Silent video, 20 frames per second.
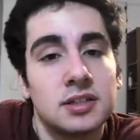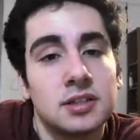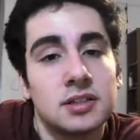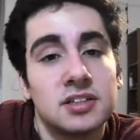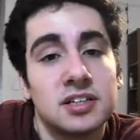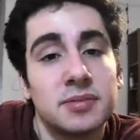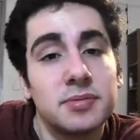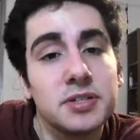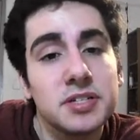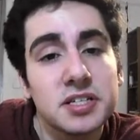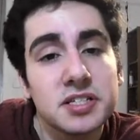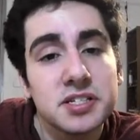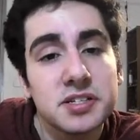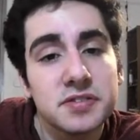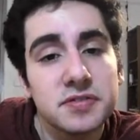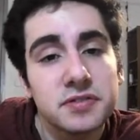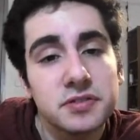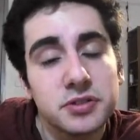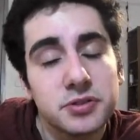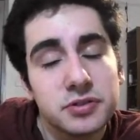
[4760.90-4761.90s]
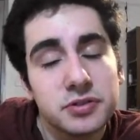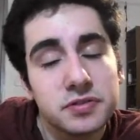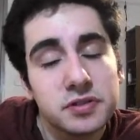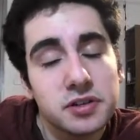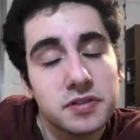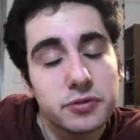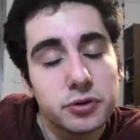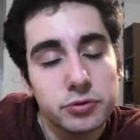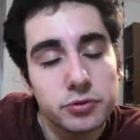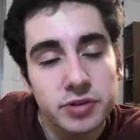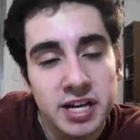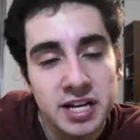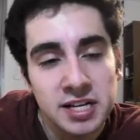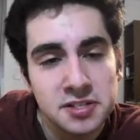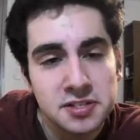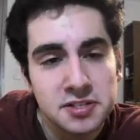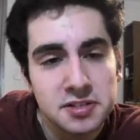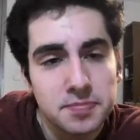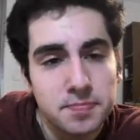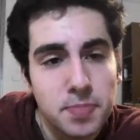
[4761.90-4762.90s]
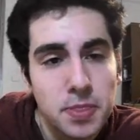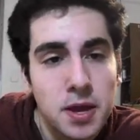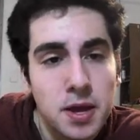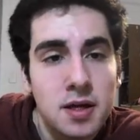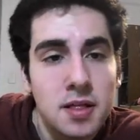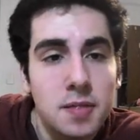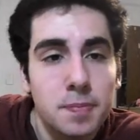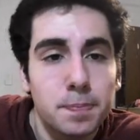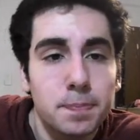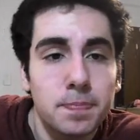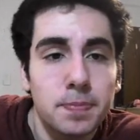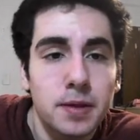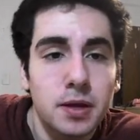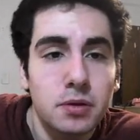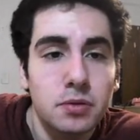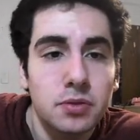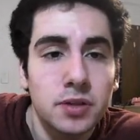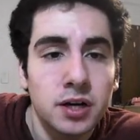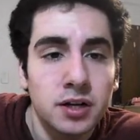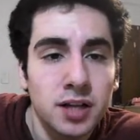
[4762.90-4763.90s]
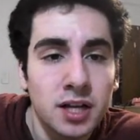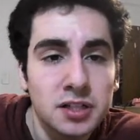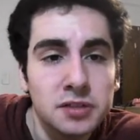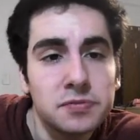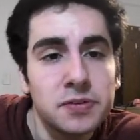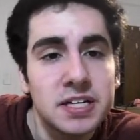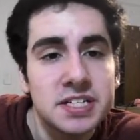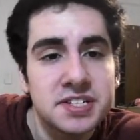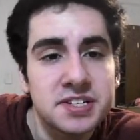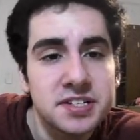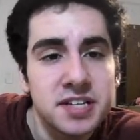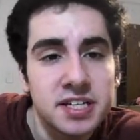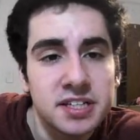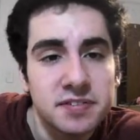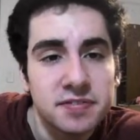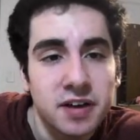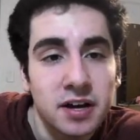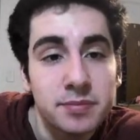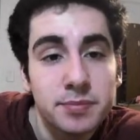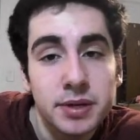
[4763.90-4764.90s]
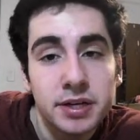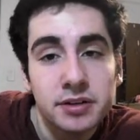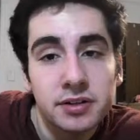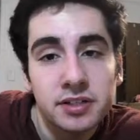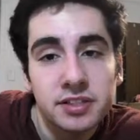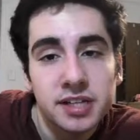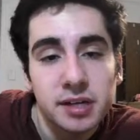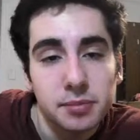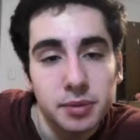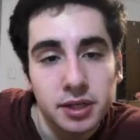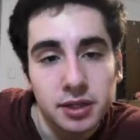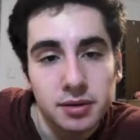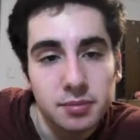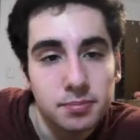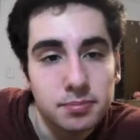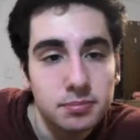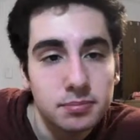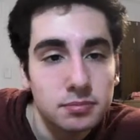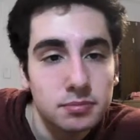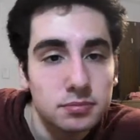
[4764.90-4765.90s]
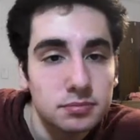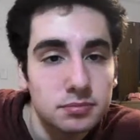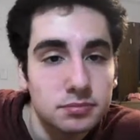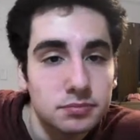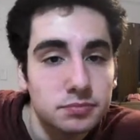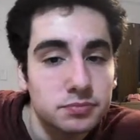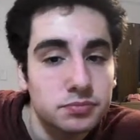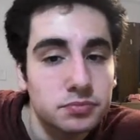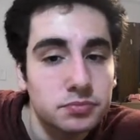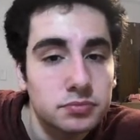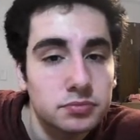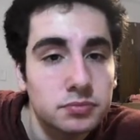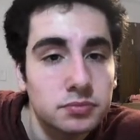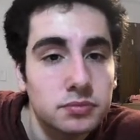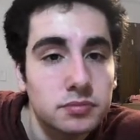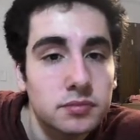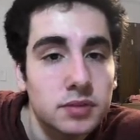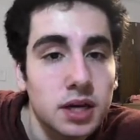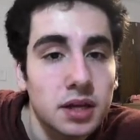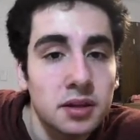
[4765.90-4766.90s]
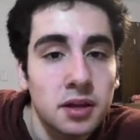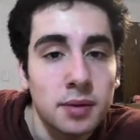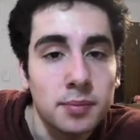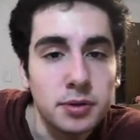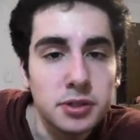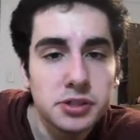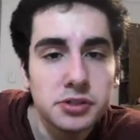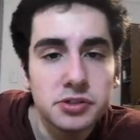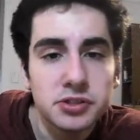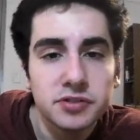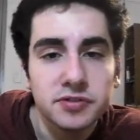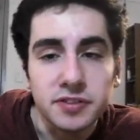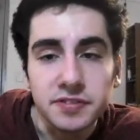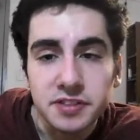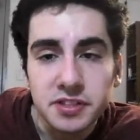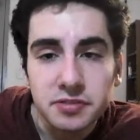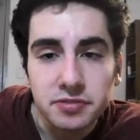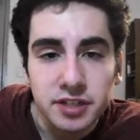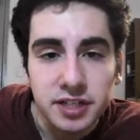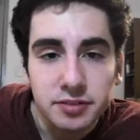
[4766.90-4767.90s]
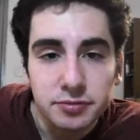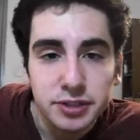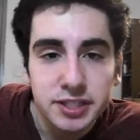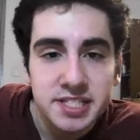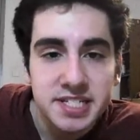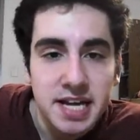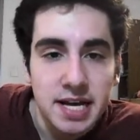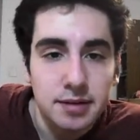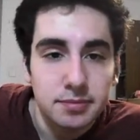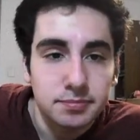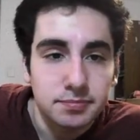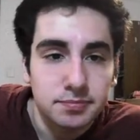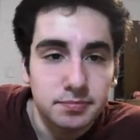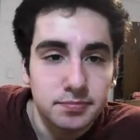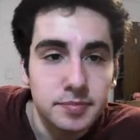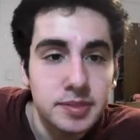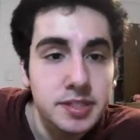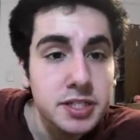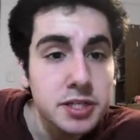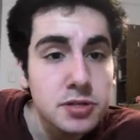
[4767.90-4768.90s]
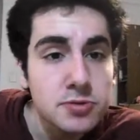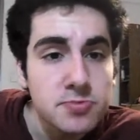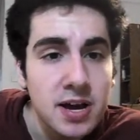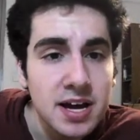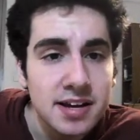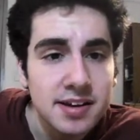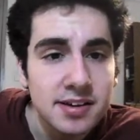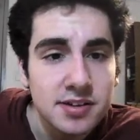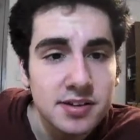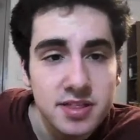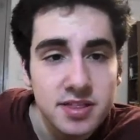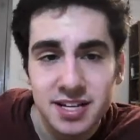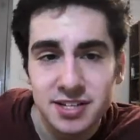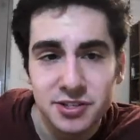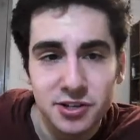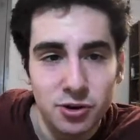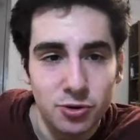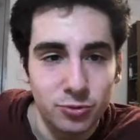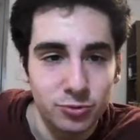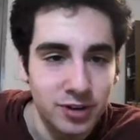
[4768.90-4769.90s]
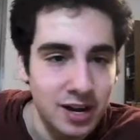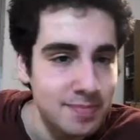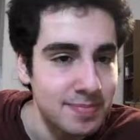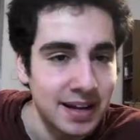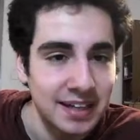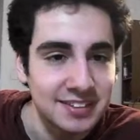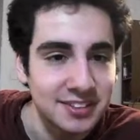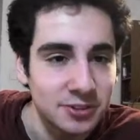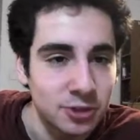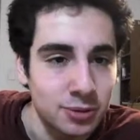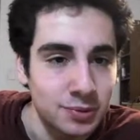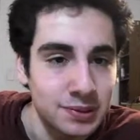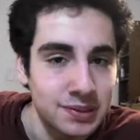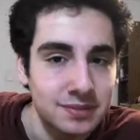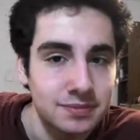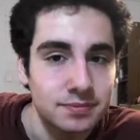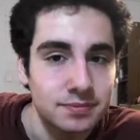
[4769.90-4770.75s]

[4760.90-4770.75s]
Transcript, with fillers: Number 254, race. There are lots of races like the 5 meter and 10 meter. Number 253, reset. This is when things go right back to normal.